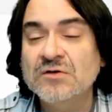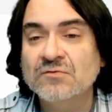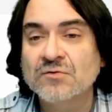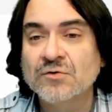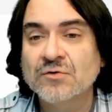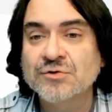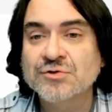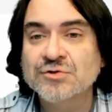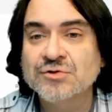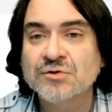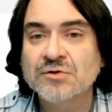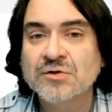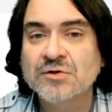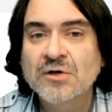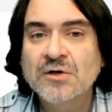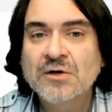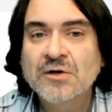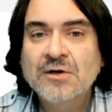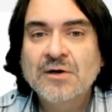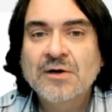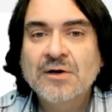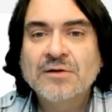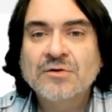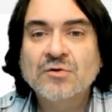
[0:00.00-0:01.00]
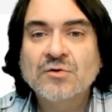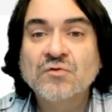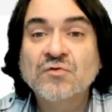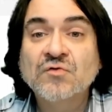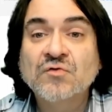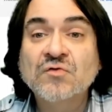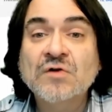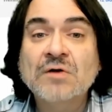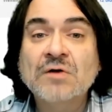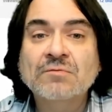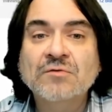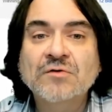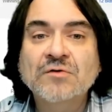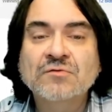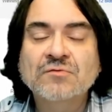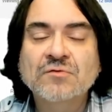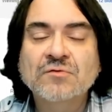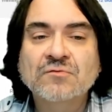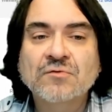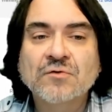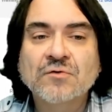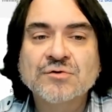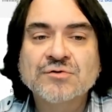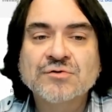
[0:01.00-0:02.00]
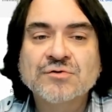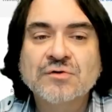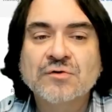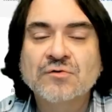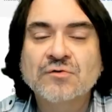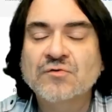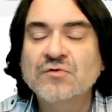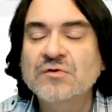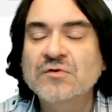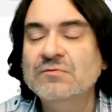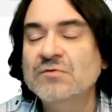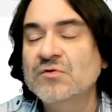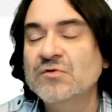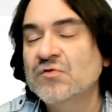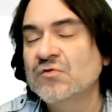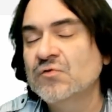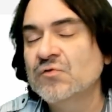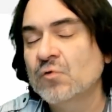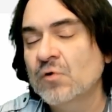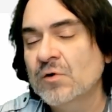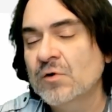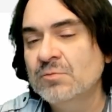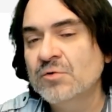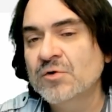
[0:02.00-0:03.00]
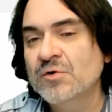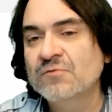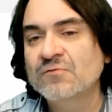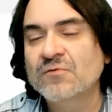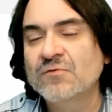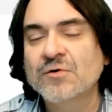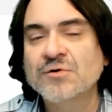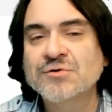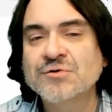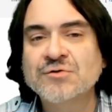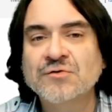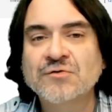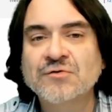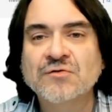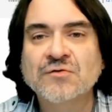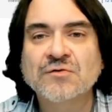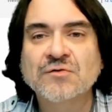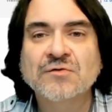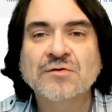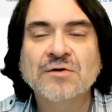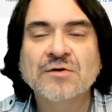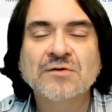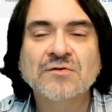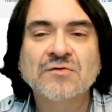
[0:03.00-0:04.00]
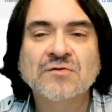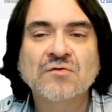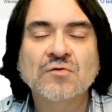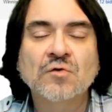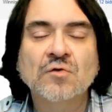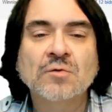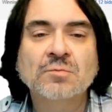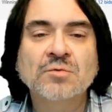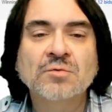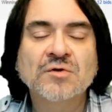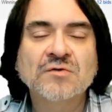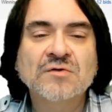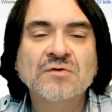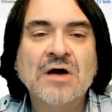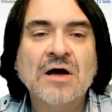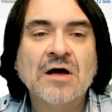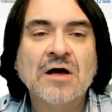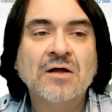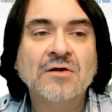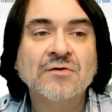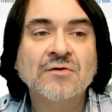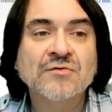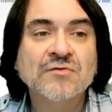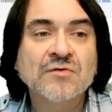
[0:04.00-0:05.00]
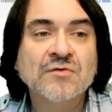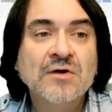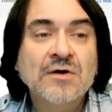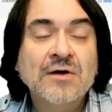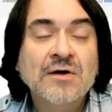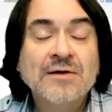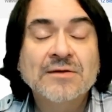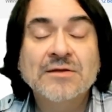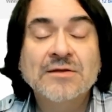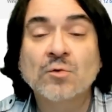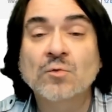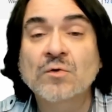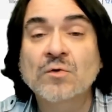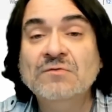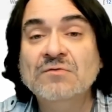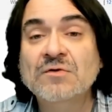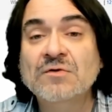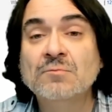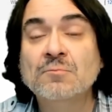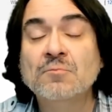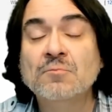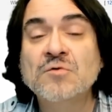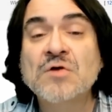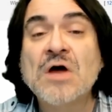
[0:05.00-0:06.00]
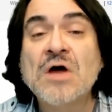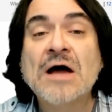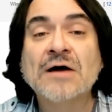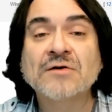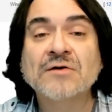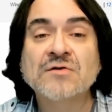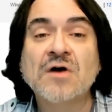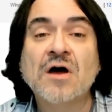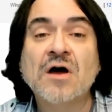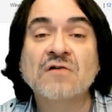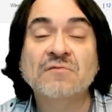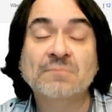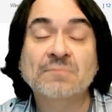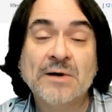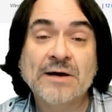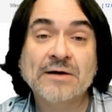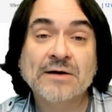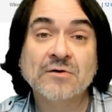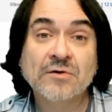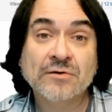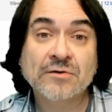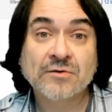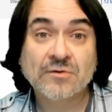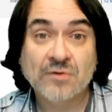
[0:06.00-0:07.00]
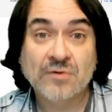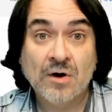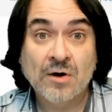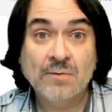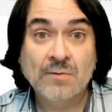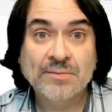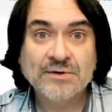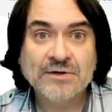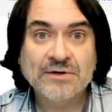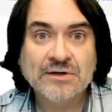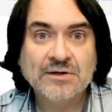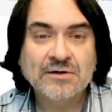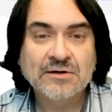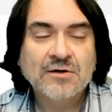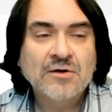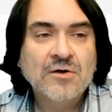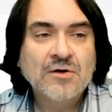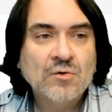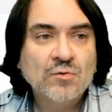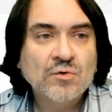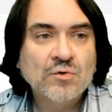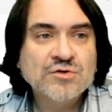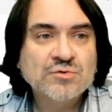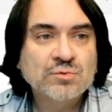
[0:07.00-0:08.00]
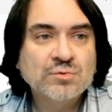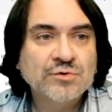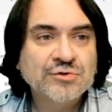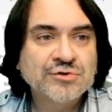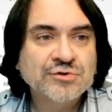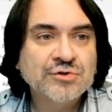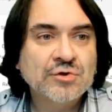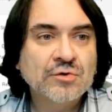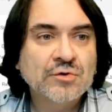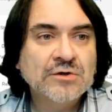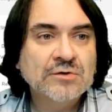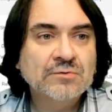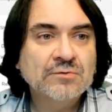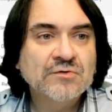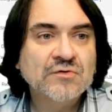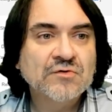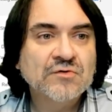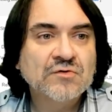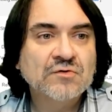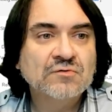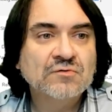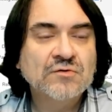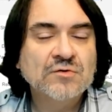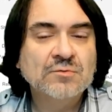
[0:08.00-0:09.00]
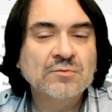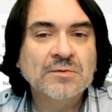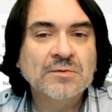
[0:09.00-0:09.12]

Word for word: version. There's several different versions. There's even storybook versions and, and storybook dolls that were even knocked off by another company, which we'll show you in just a few